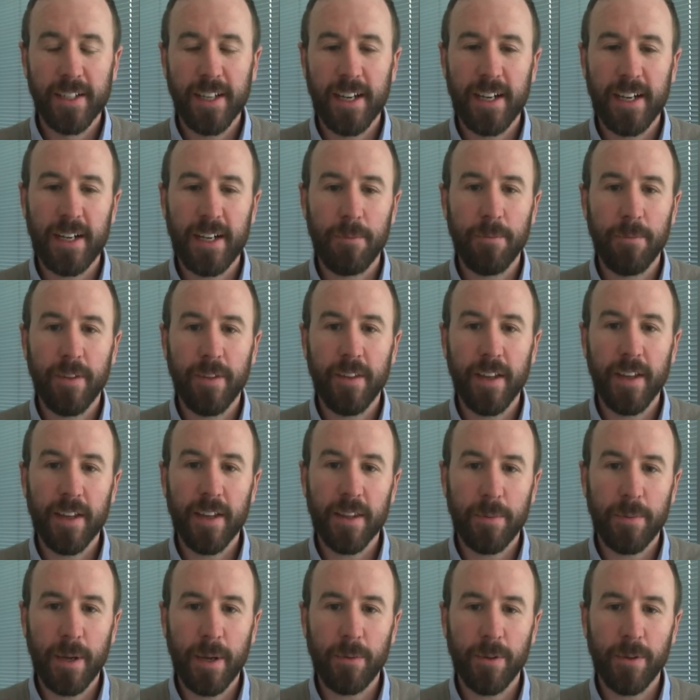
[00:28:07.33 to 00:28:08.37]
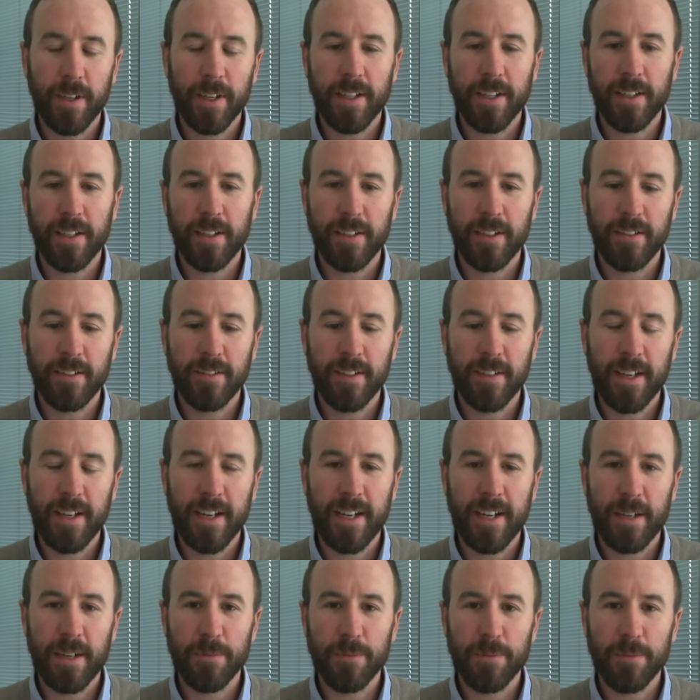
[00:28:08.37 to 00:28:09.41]
They're the people that can
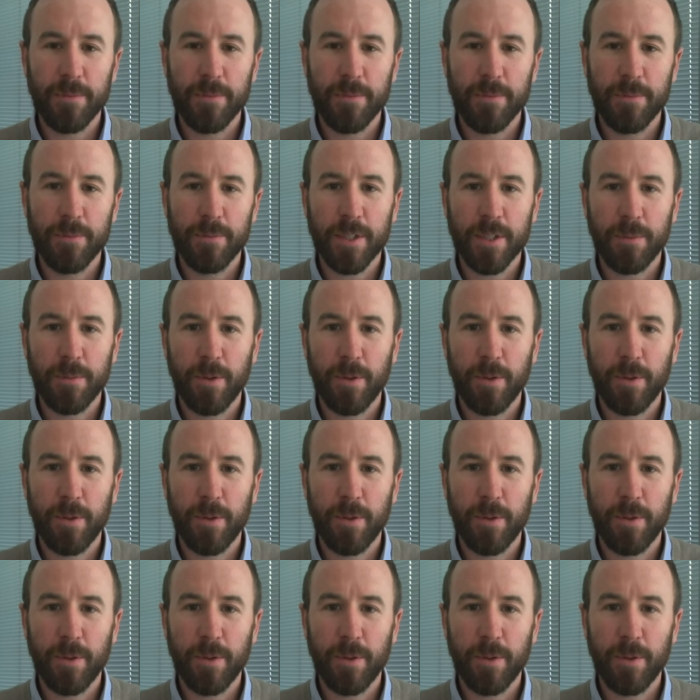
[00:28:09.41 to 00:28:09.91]
supply